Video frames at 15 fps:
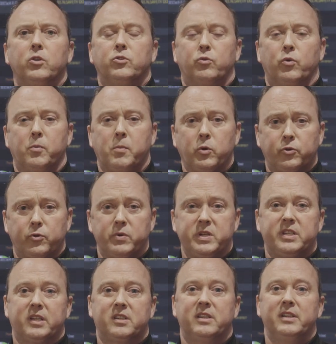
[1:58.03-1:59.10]
The
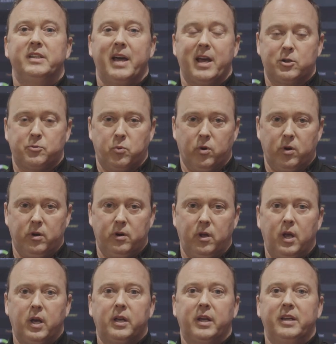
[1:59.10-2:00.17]
Remote360 dashboard
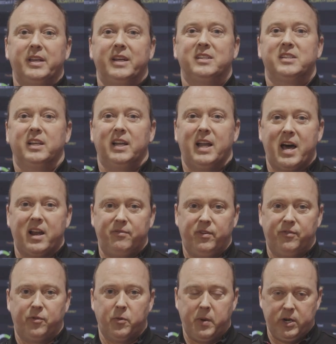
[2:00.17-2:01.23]
contains a lot of
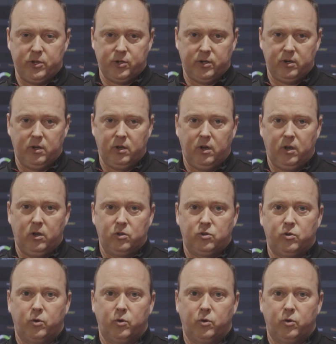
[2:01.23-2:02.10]
information.